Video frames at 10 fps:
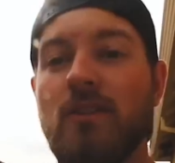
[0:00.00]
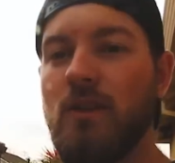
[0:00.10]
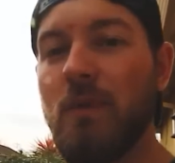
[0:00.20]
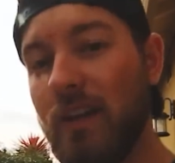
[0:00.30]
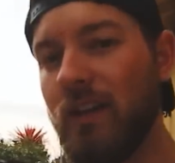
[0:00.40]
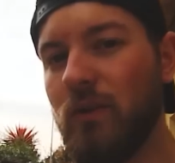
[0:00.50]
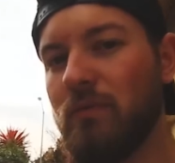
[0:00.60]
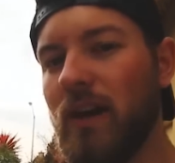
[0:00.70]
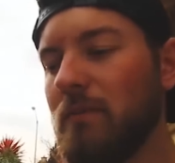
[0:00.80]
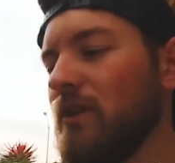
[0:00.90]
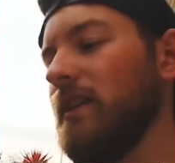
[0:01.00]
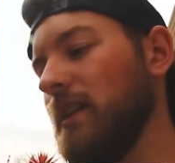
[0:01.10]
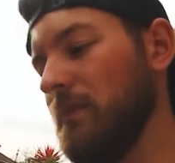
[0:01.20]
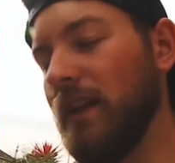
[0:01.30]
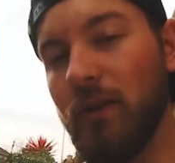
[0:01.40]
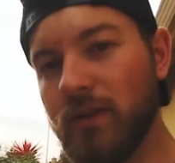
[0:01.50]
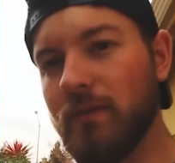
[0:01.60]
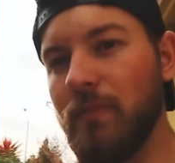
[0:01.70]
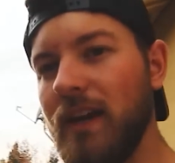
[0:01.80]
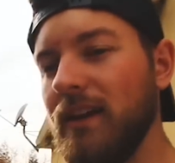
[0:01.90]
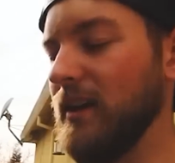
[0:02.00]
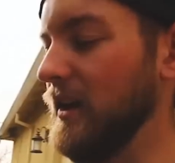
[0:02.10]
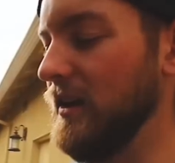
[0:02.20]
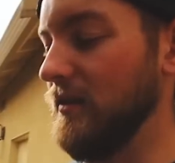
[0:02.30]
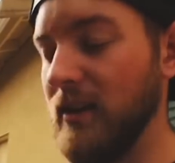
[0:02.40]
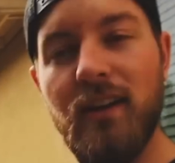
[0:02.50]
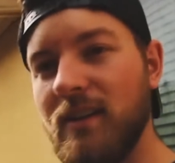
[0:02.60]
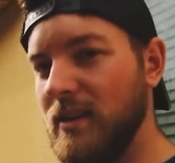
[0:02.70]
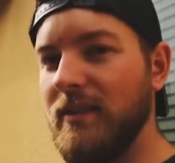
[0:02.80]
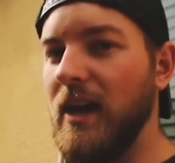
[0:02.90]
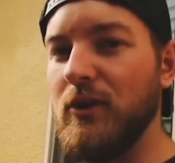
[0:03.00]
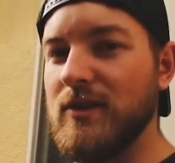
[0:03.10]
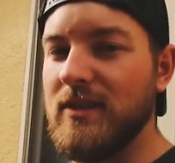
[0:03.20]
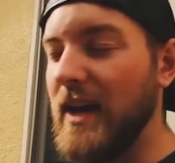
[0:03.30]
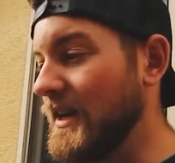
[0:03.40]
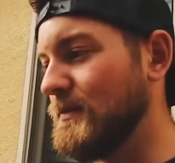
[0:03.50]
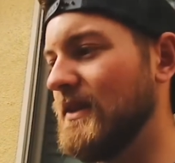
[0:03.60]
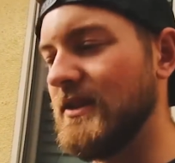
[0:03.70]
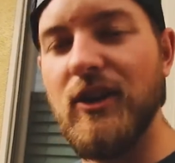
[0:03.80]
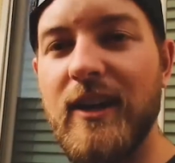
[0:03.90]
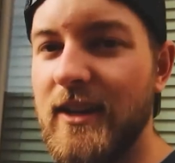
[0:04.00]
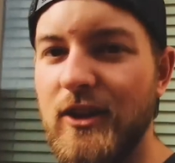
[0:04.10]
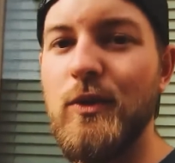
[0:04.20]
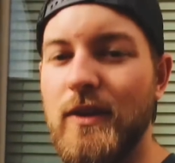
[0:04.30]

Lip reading: So I'm gonna hit it with primer, and then I'm gonna hit it with some paint, and that'll just last me until I get a new